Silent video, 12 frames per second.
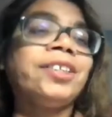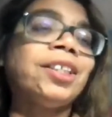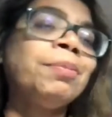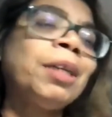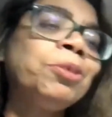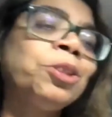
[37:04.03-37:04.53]

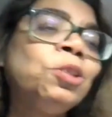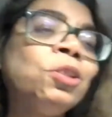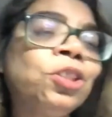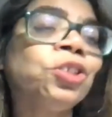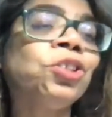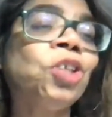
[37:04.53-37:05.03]
sometimes
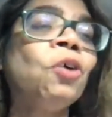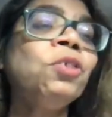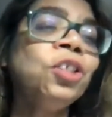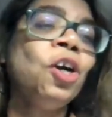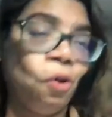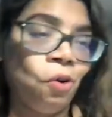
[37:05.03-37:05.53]
students
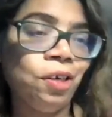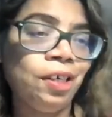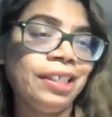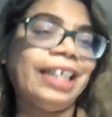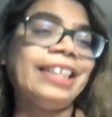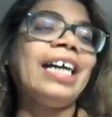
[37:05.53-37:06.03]
don't know
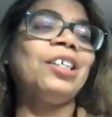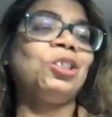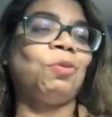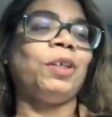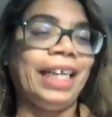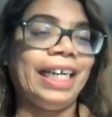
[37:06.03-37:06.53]
that is
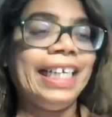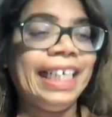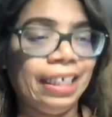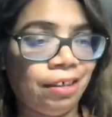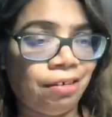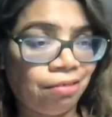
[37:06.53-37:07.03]
what they
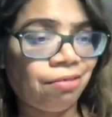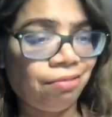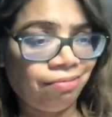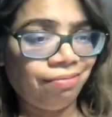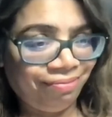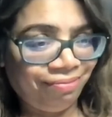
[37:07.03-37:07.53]
need.
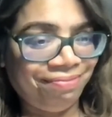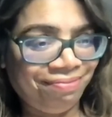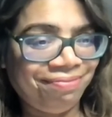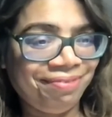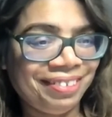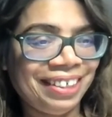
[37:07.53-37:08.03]

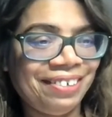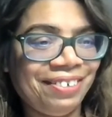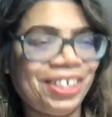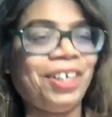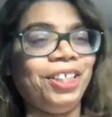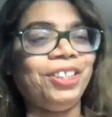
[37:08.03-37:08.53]

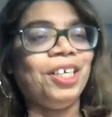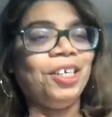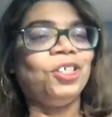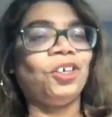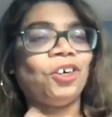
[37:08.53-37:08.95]
Because you're